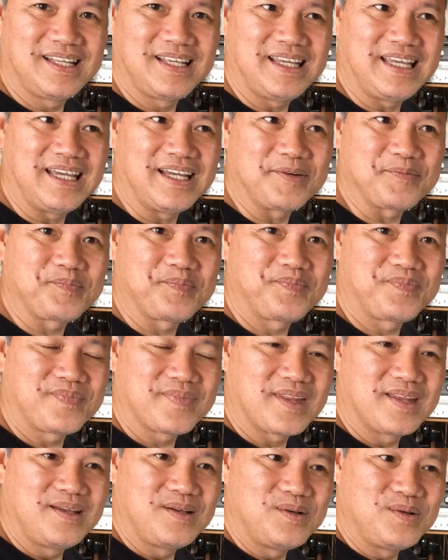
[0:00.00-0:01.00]
Yeah.
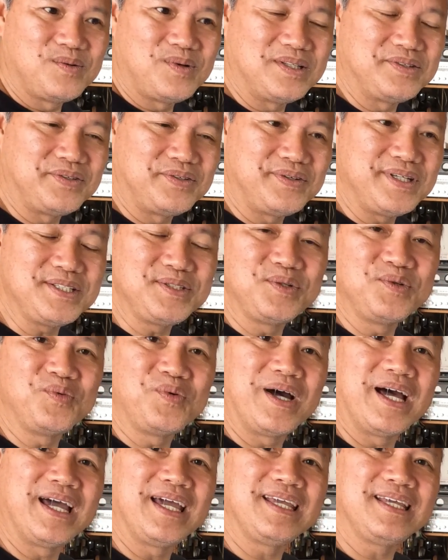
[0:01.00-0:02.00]
Well, the reason
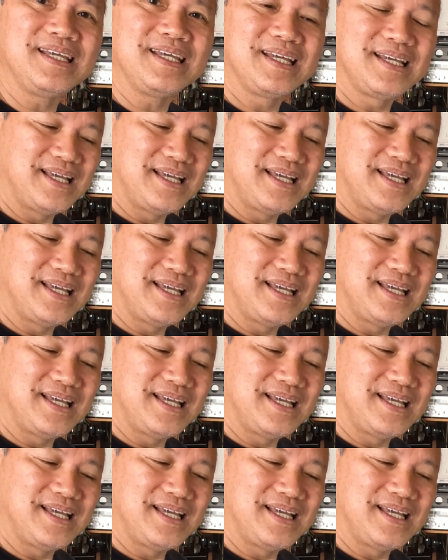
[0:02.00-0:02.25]
why